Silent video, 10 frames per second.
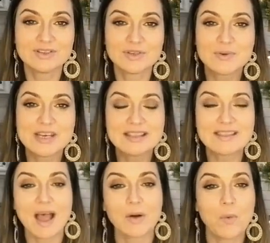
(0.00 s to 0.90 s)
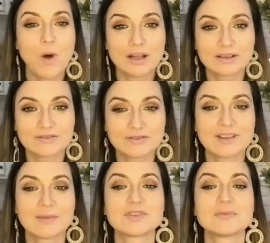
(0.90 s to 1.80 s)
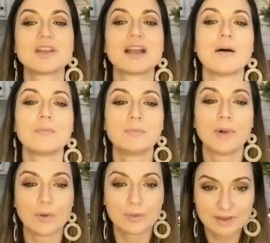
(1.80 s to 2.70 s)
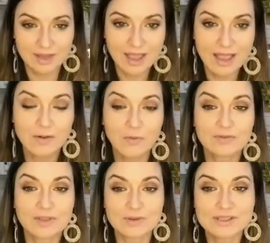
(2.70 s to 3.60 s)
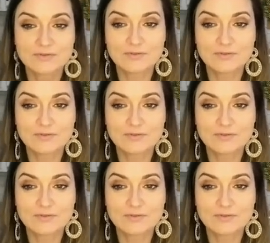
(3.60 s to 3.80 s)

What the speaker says: do need that water for them to become both those